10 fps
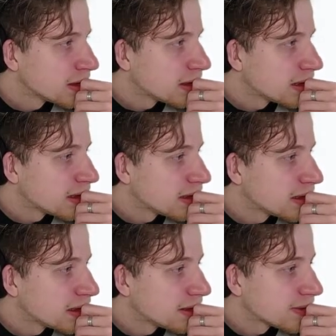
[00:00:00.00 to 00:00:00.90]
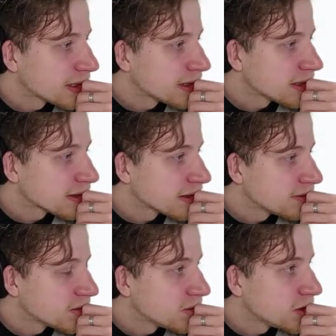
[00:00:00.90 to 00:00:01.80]
But I just
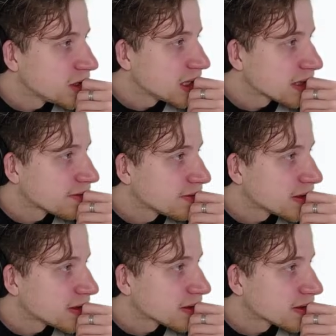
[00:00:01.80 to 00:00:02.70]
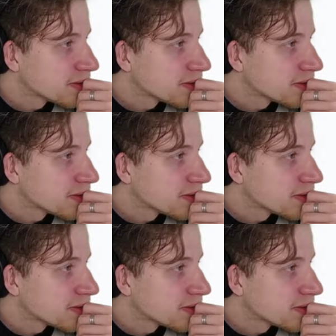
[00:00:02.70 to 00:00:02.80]
have to check first.